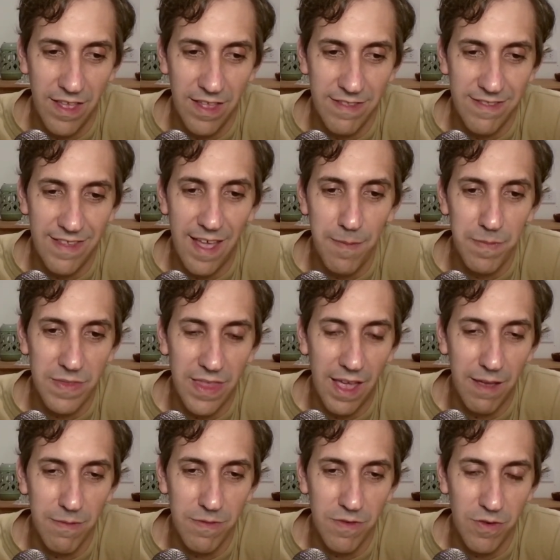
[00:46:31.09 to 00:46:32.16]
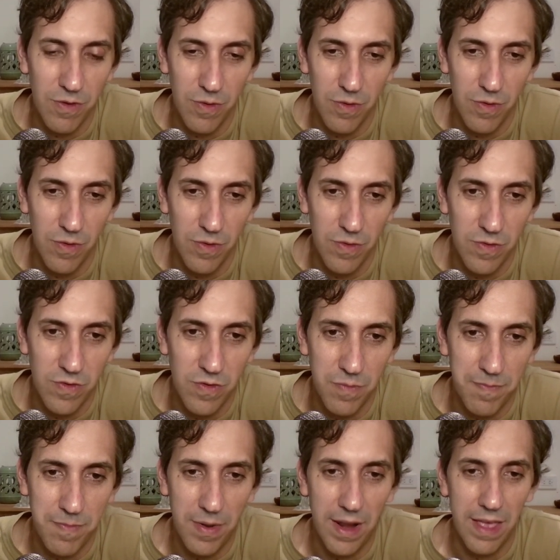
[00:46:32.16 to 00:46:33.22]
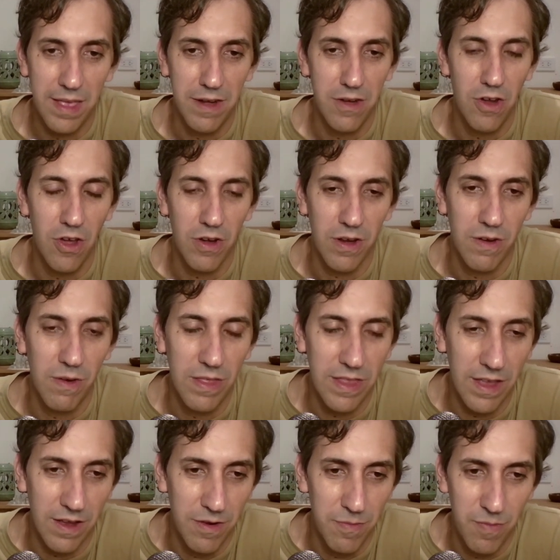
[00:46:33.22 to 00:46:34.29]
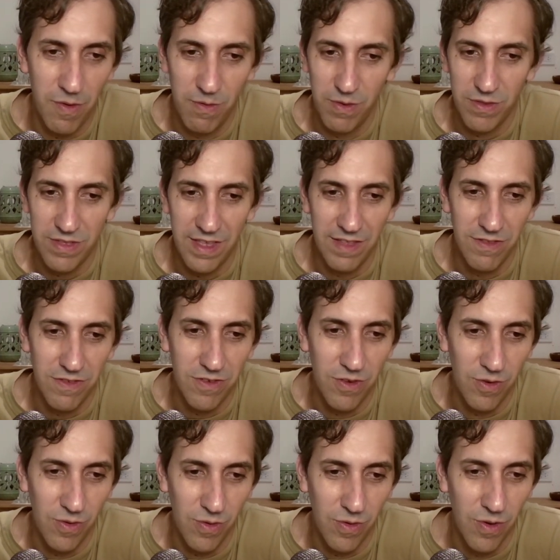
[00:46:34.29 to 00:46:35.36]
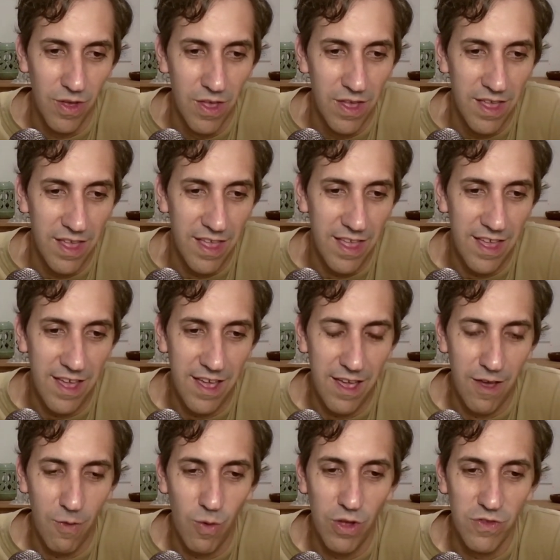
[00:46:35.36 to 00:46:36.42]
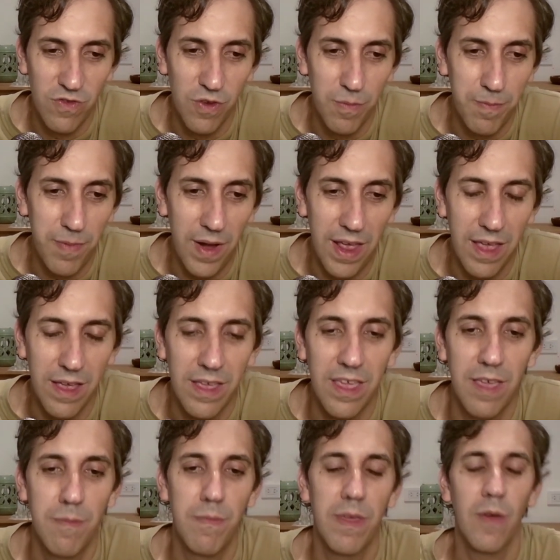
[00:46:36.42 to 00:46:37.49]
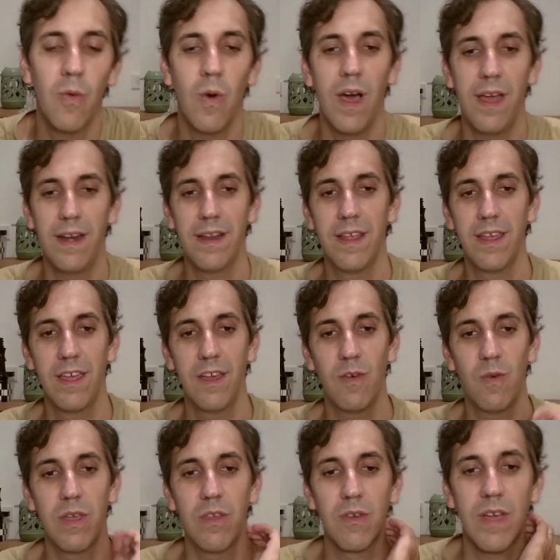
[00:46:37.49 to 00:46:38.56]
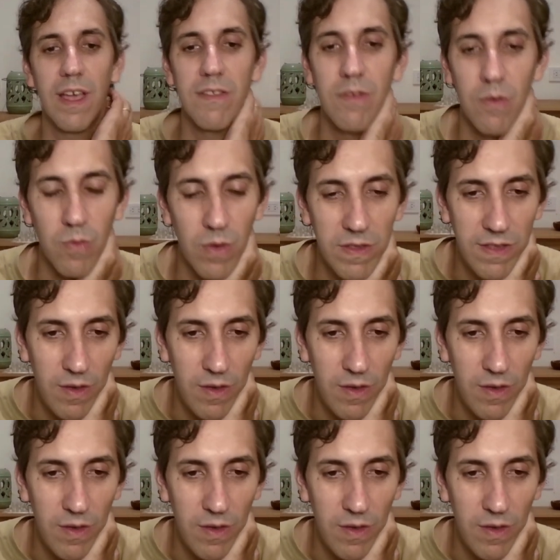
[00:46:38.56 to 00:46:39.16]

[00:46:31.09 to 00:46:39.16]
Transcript: some time to play a non-critical move, you tend to want to play king b1 when you castle queens.